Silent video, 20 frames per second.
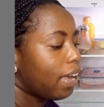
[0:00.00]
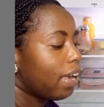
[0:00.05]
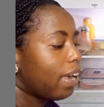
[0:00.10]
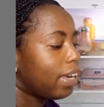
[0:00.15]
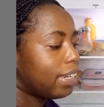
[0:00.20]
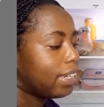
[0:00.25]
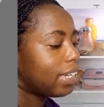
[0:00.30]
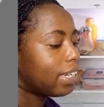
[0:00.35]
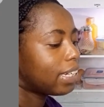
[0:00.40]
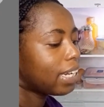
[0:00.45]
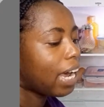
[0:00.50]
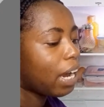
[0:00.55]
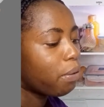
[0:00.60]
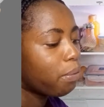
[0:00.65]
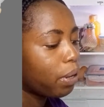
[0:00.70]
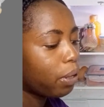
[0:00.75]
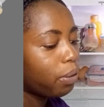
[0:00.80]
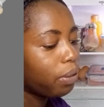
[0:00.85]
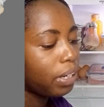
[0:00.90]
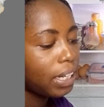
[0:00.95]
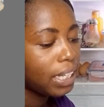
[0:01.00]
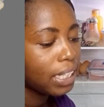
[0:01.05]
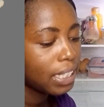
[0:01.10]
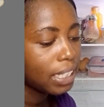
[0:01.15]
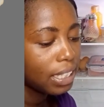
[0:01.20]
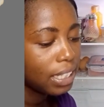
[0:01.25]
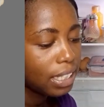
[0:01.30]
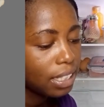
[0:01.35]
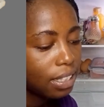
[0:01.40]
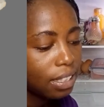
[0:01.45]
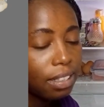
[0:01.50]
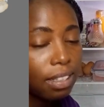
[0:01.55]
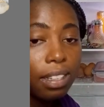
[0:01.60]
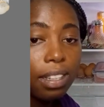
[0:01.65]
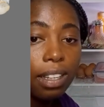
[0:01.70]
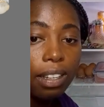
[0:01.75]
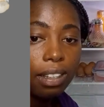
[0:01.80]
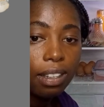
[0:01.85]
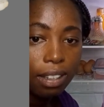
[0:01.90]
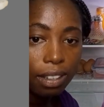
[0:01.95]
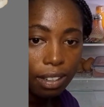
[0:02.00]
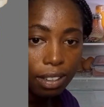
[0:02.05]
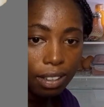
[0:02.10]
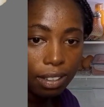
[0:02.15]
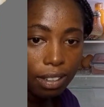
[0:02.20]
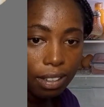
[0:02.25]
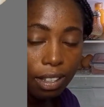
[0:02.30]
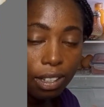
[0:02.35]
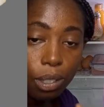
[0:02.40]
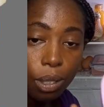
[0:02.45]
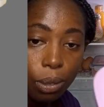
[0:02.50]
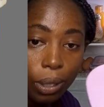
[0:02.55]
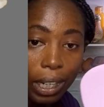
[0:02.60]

and then I regulate it so